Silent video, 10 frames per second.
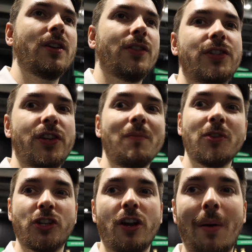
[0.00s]
There's so
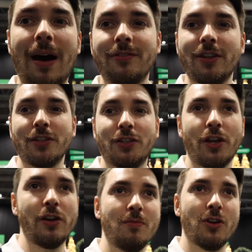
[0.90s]
much to go after, there's
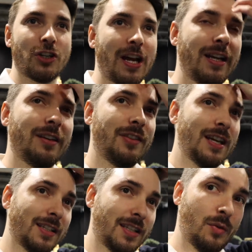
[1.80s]
so much kind of
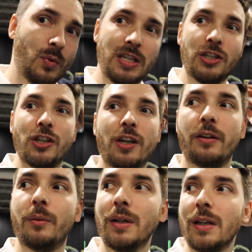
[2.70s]
things that we
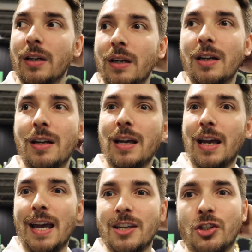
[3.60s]
do.
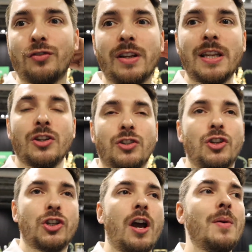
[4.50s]
It's just really good to
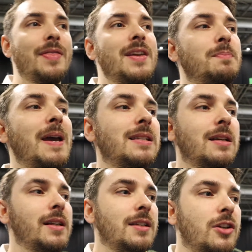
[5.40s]
show, and this
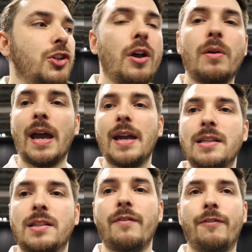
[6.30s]
basically is a
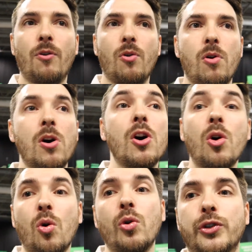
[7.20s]
showcase for
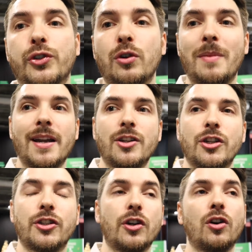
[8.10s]
all the store
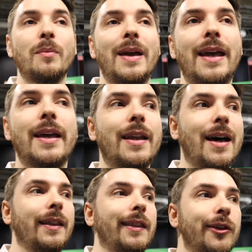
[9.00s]
managers to come in
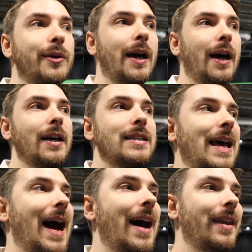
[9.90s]
and look at
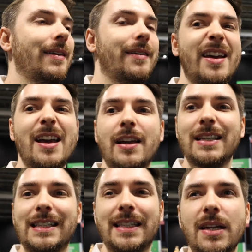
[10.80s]
and
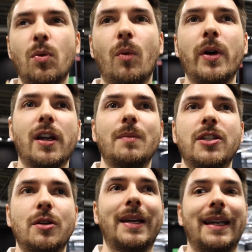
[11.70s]
see what we're going to be
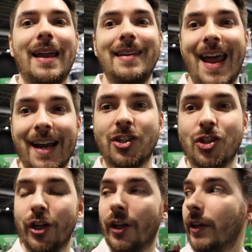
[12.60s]
doing next
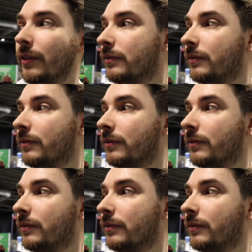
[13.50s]
year.